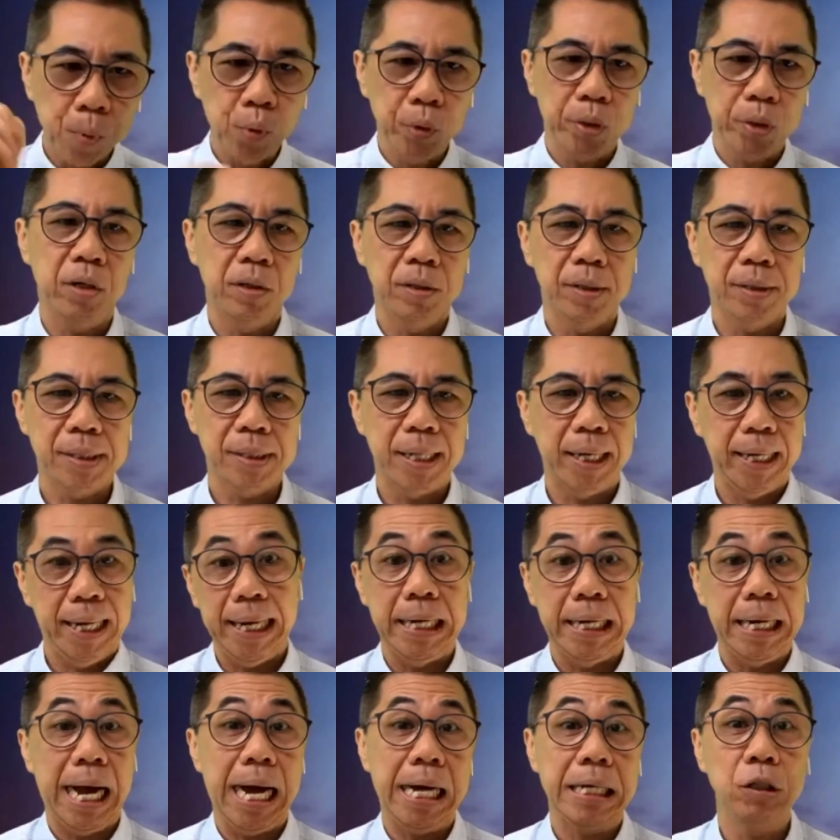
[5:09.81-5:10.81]
put it on slide,
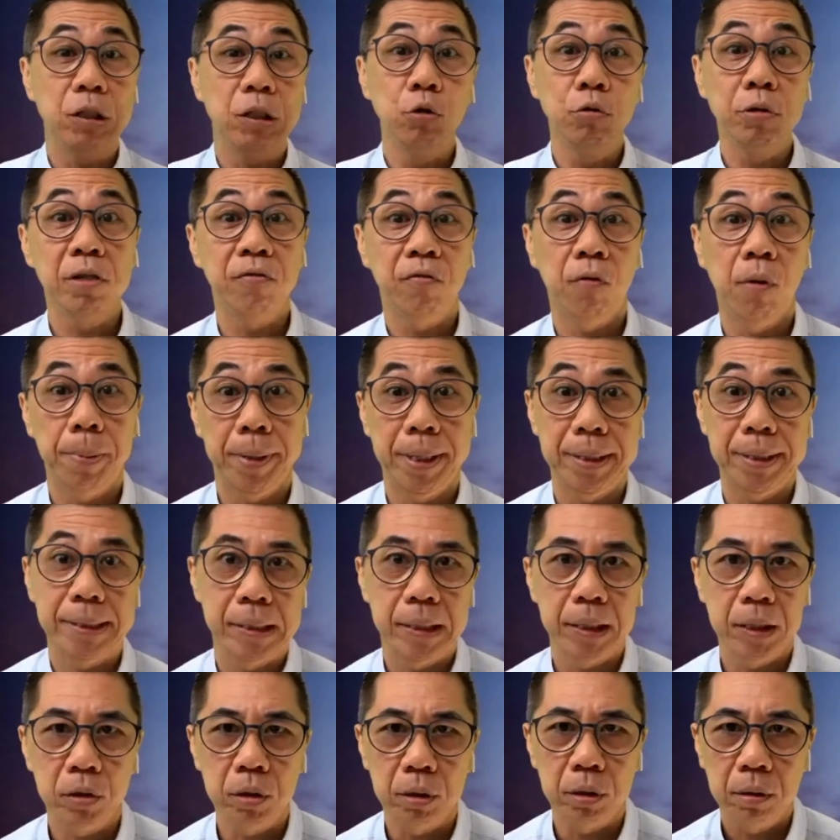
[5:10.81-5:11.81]
and I use it for
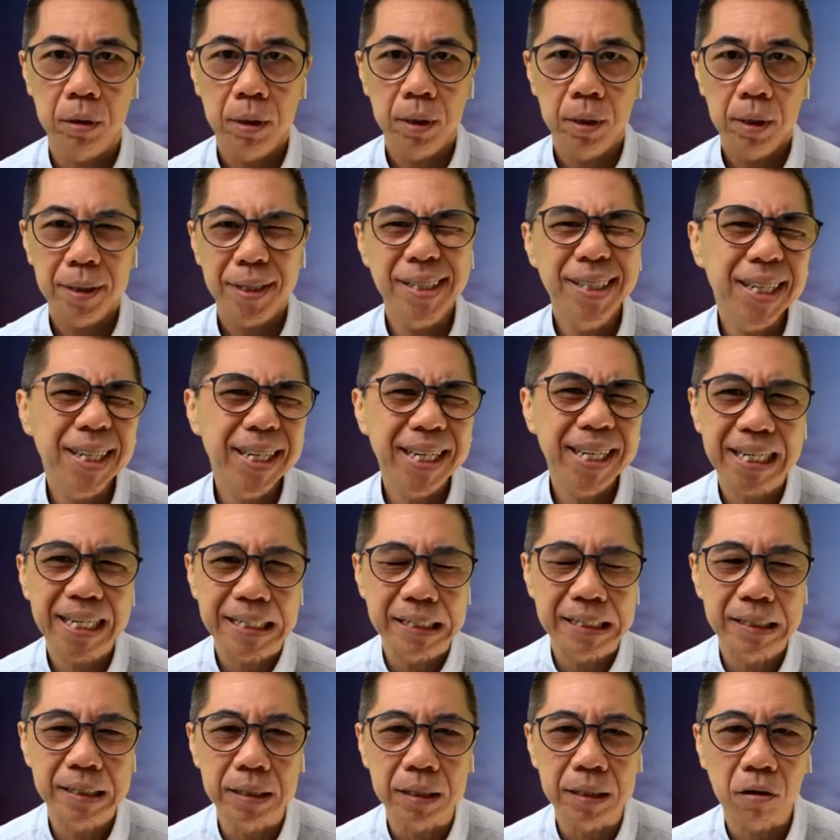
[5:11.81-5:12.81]
presentation. Isn't that
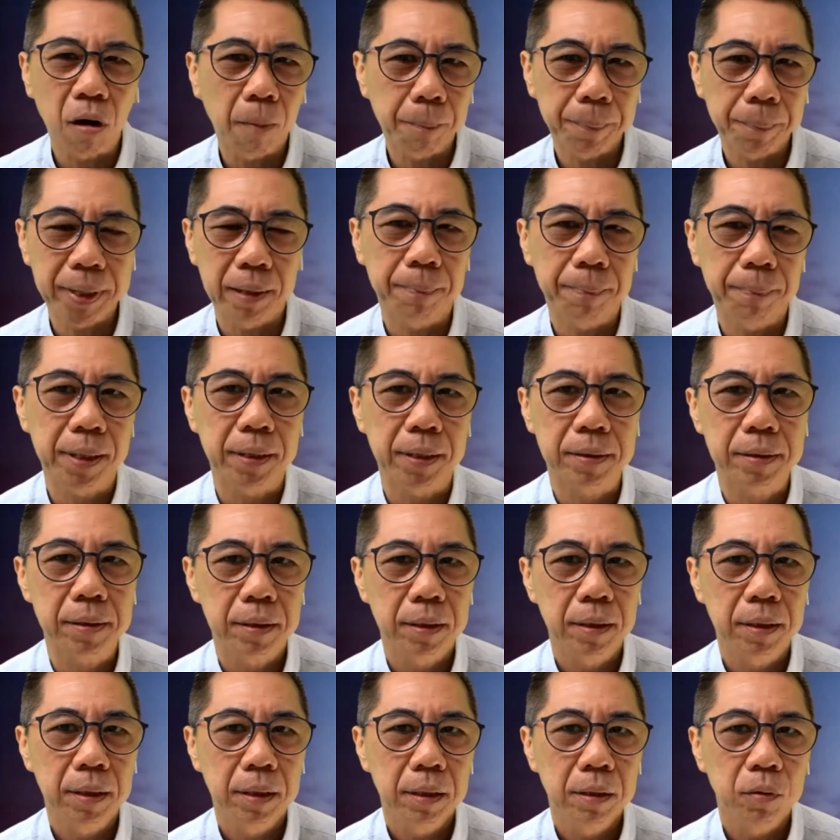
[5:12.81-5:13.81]
easy? Copy and paste.